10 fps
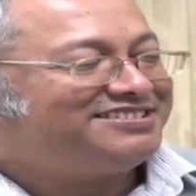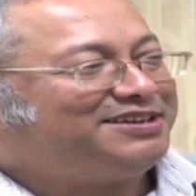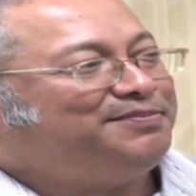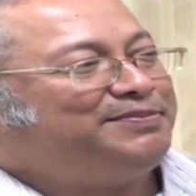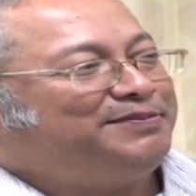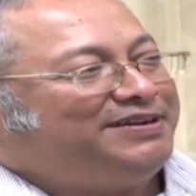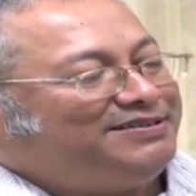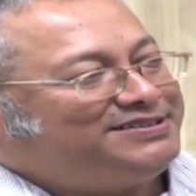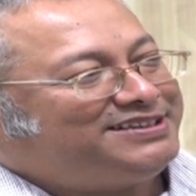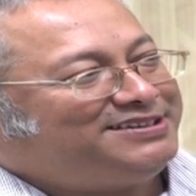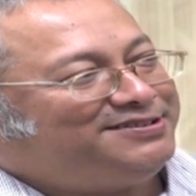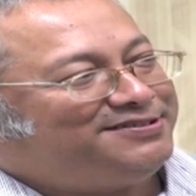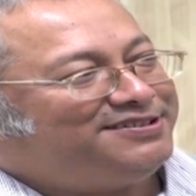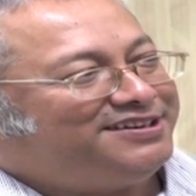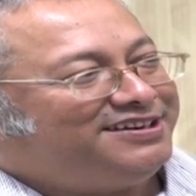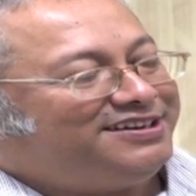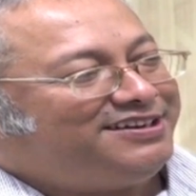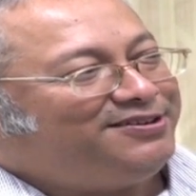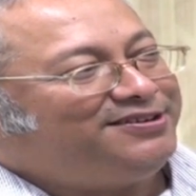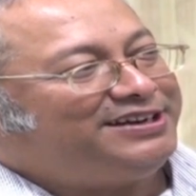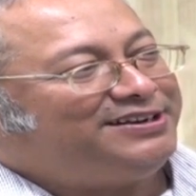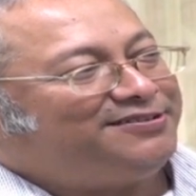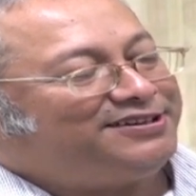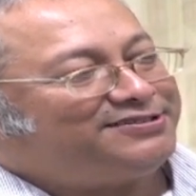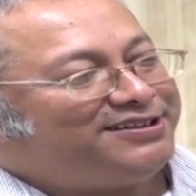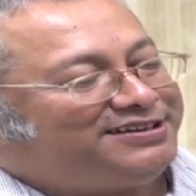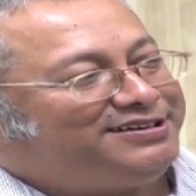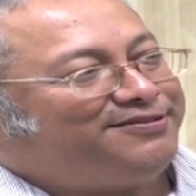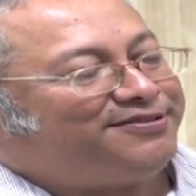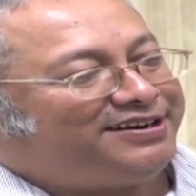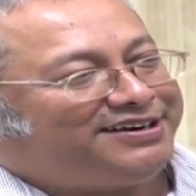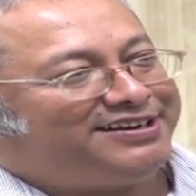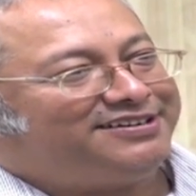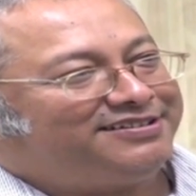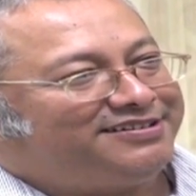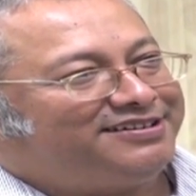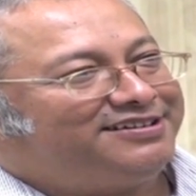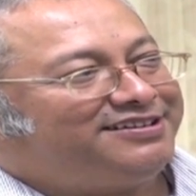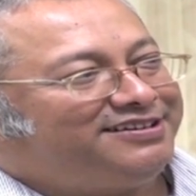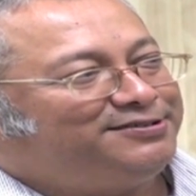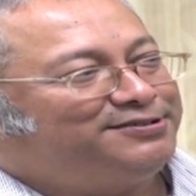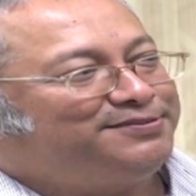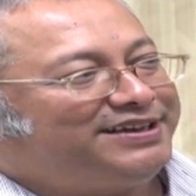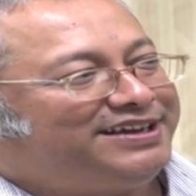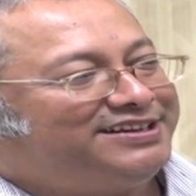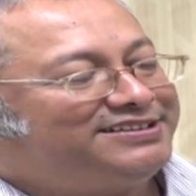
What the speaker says: Some people believe that your tenure was like different and you should be again...